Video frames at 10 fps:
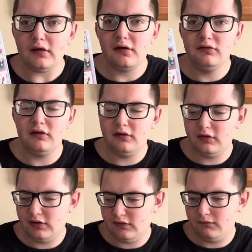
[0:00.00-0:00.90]

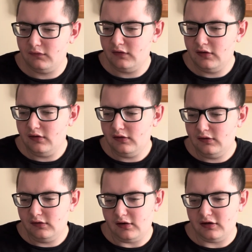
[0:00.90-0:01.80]
So,
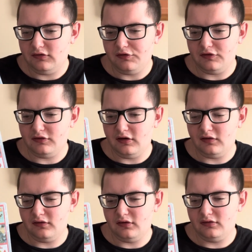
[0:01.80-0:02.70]
actually, when I was
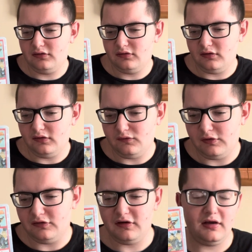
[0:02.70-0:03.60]

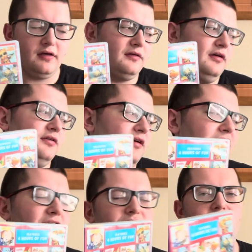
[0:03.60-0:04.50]
getting all these
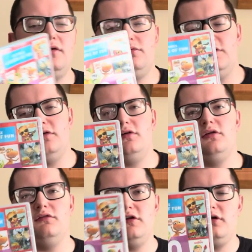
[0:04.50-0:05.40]
DVDs set up to make this
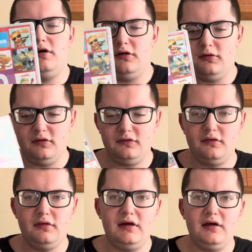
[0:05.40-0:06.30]
YouTube video, I noticed
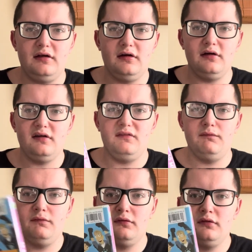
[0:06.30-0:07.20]
that,
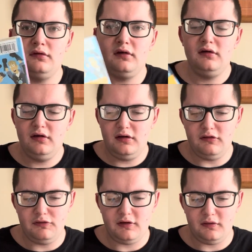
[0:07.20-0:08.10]

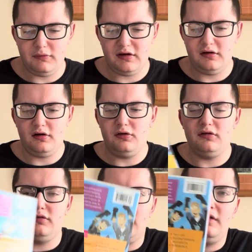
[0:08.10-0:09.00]
if you look in the back here, I
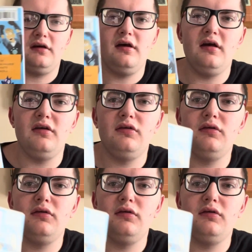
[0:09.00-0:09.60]
noticed that the case